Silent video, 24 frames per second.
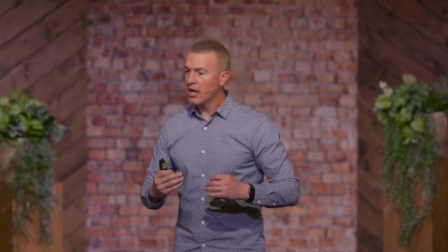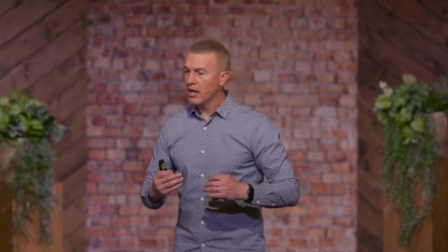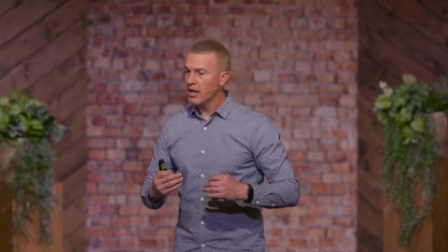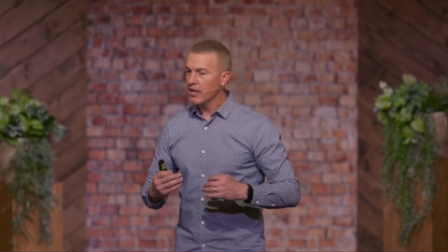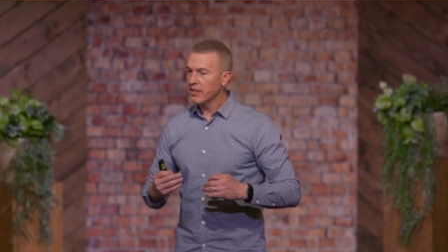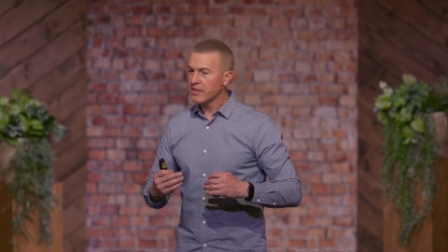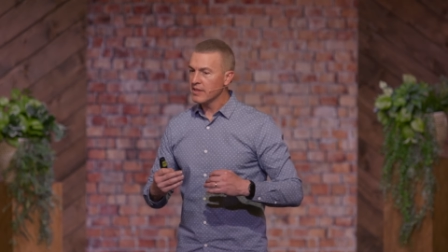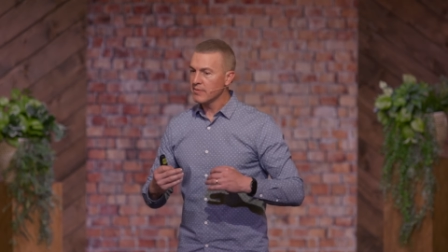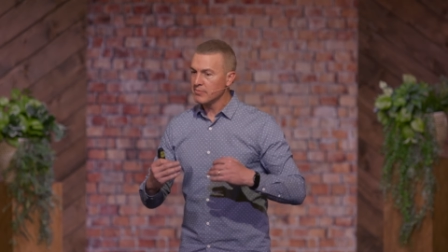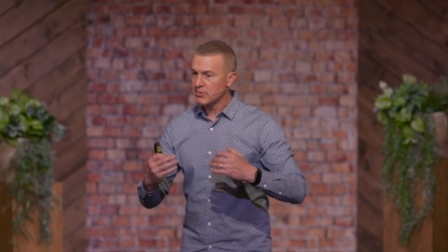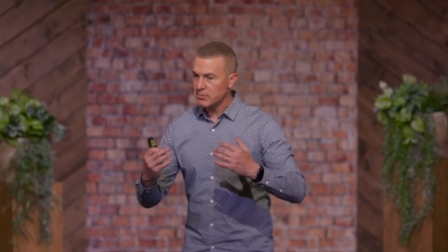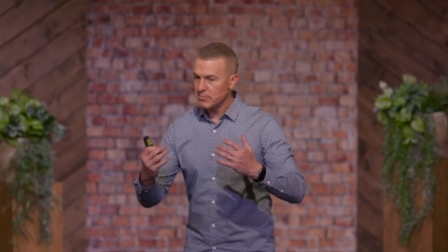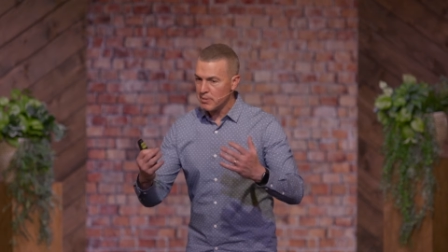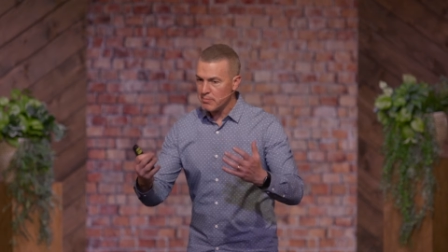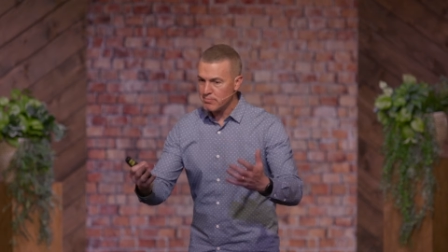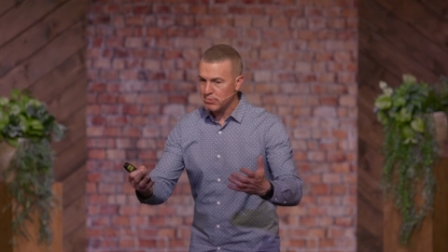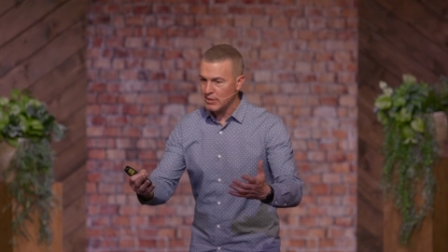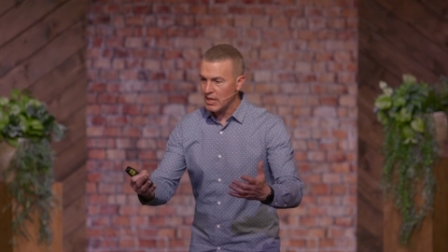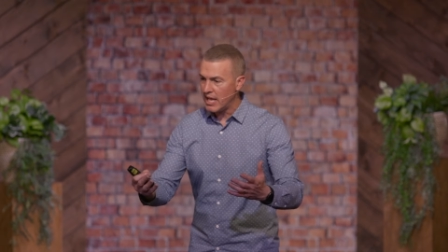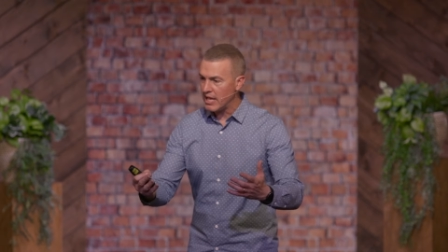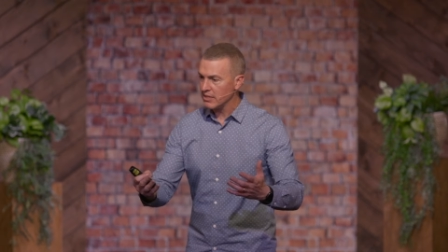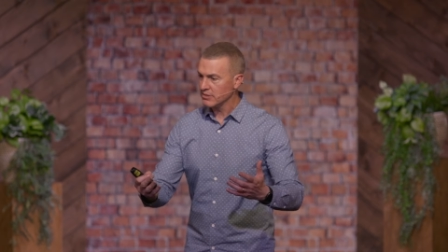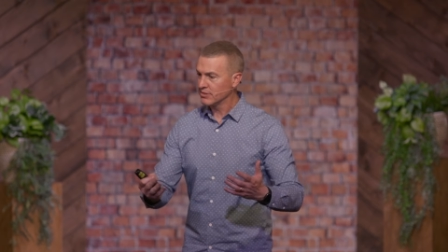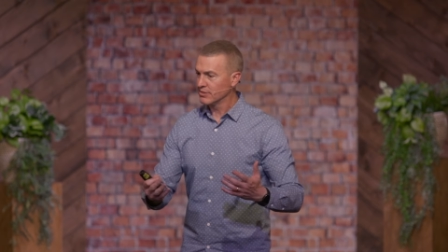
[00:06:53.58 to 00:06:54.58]
them to be
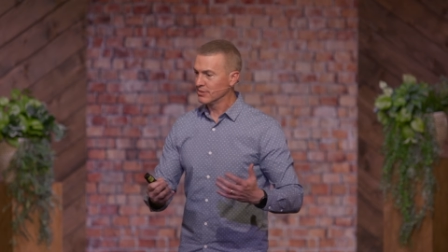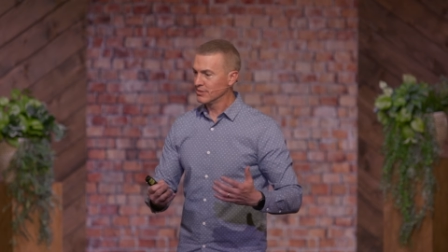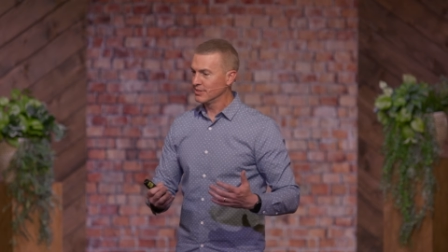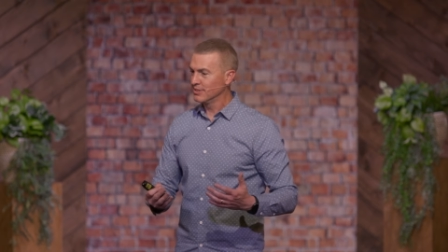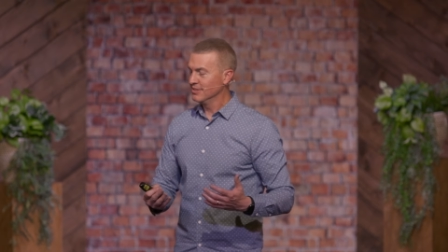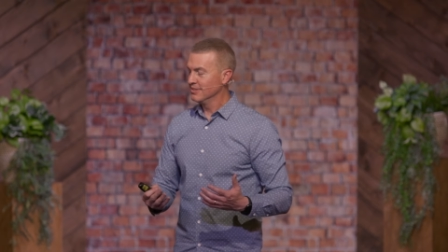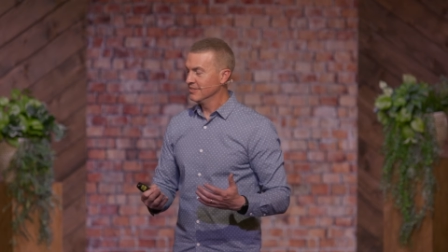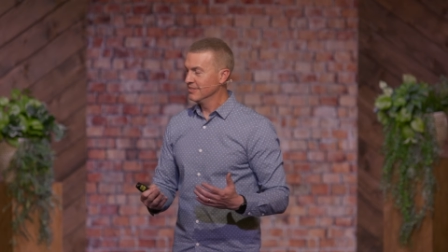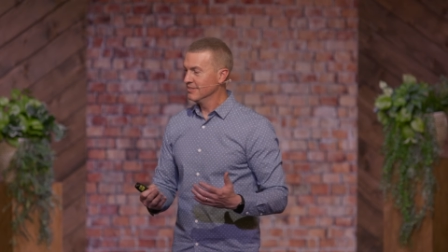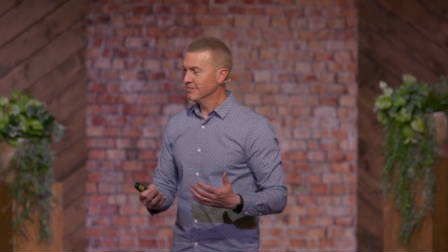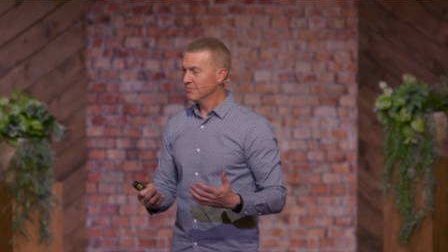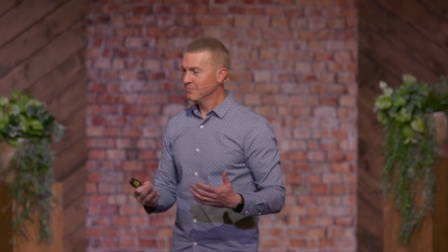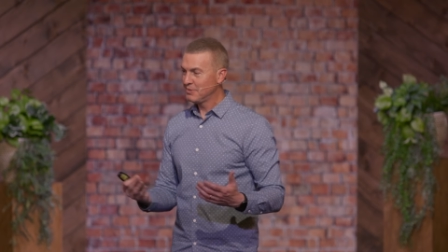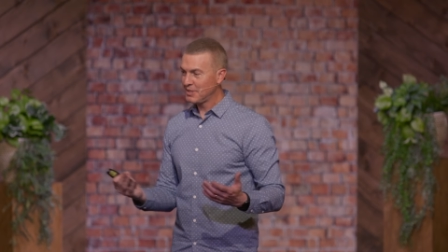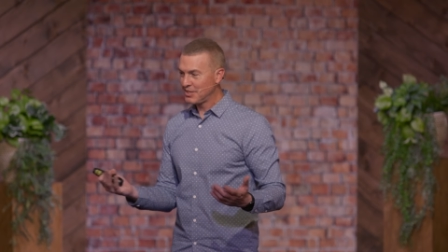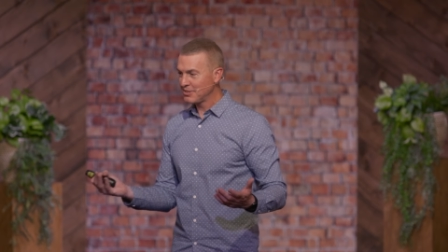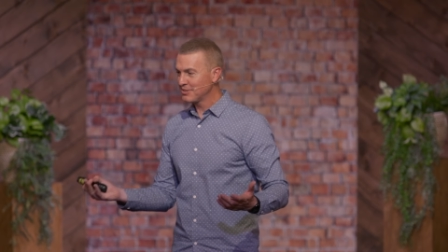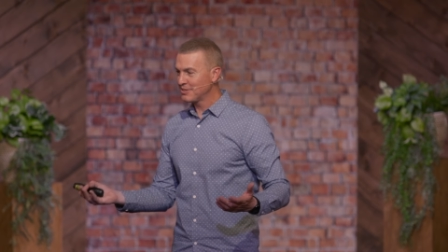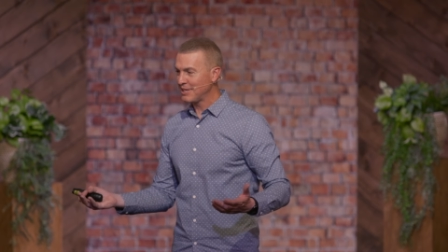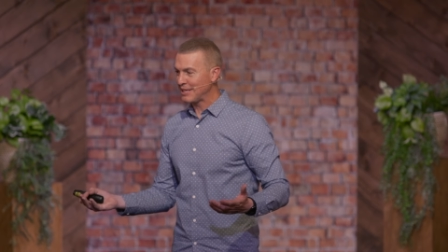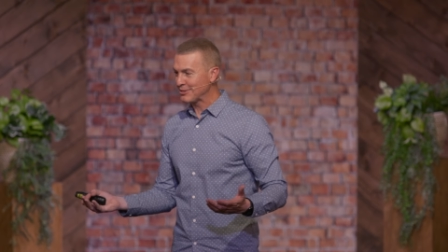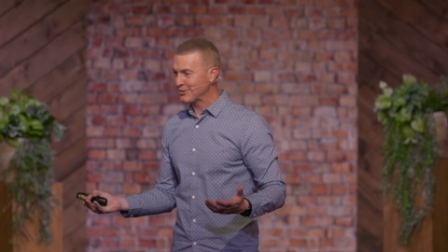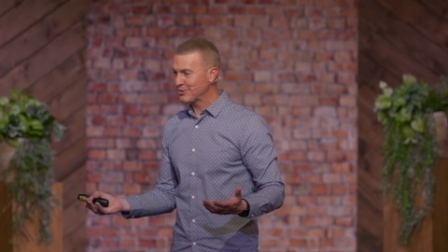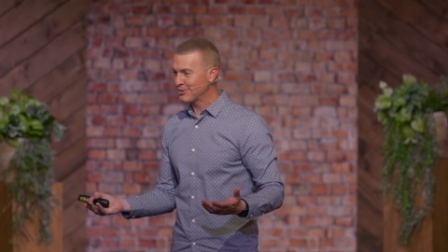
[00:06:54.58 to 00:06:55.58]
blessed, because
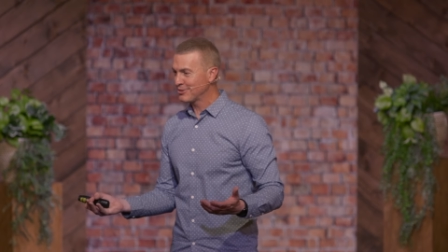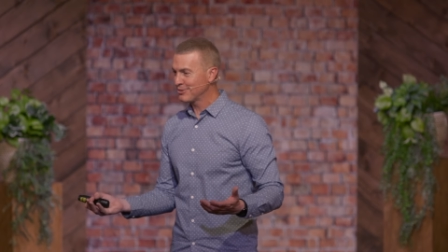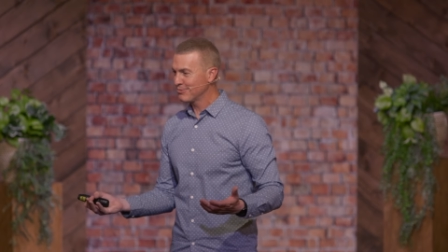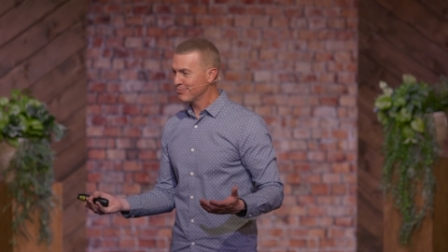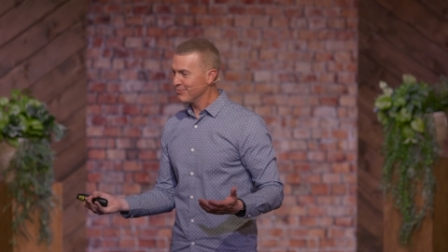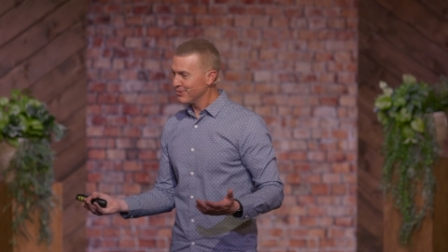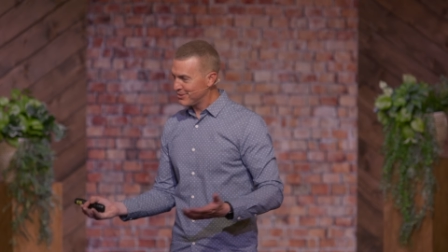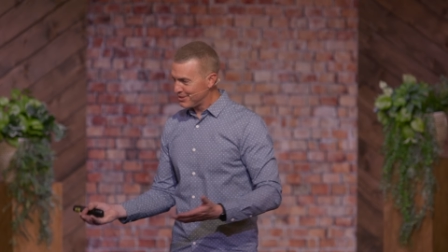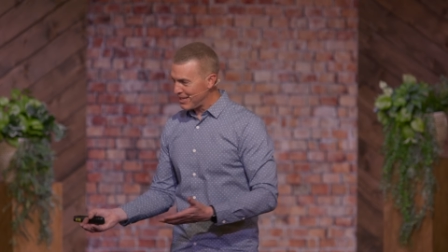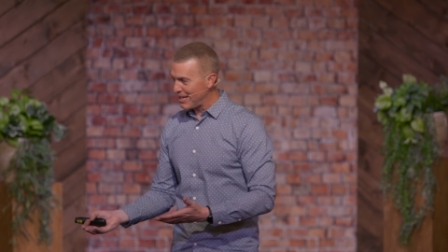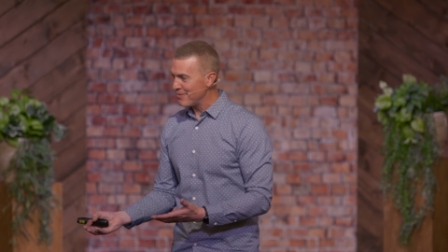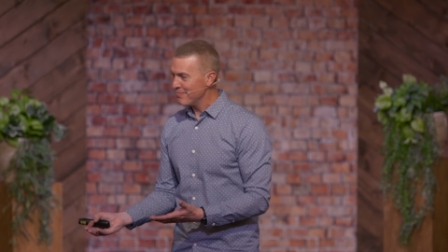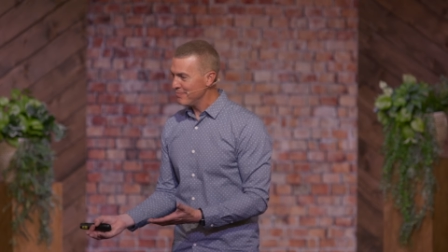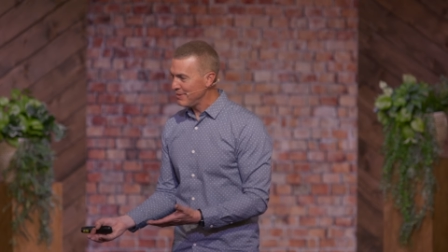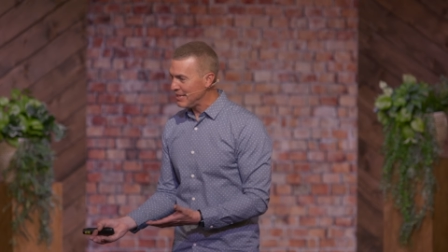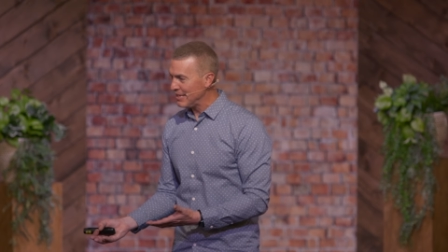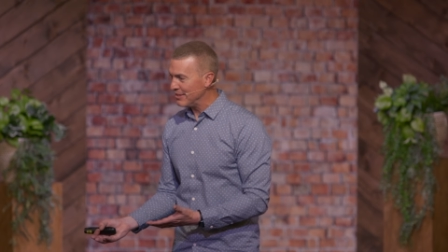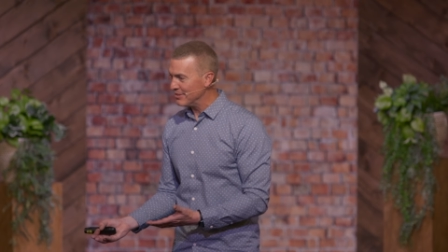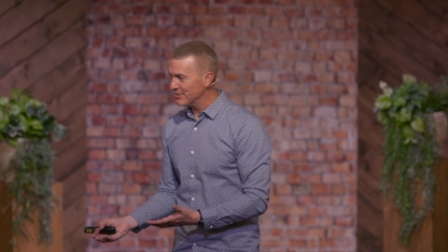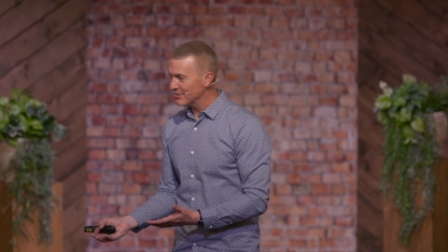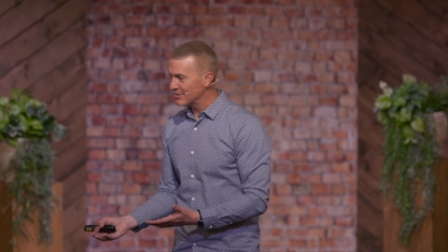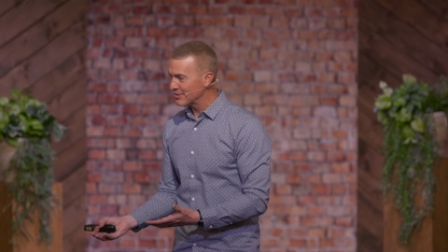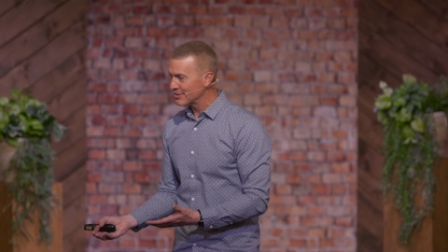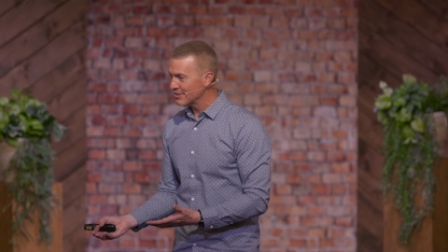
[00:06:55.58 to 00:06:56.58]
that's what that
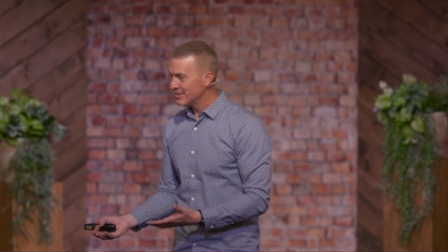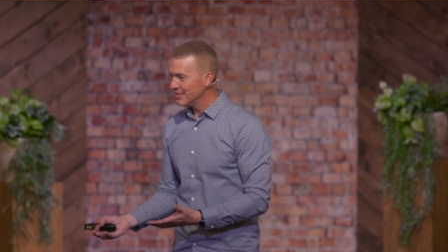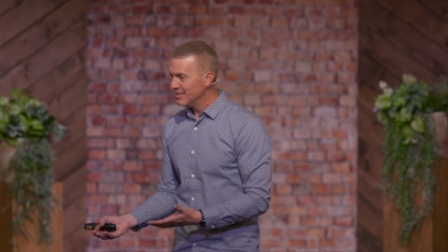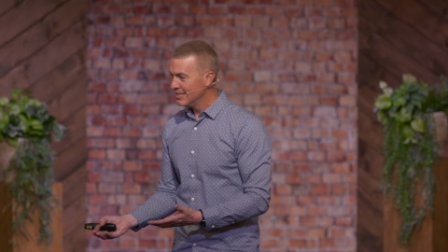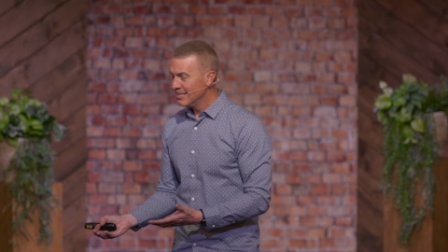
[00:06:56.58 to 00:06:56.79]
means.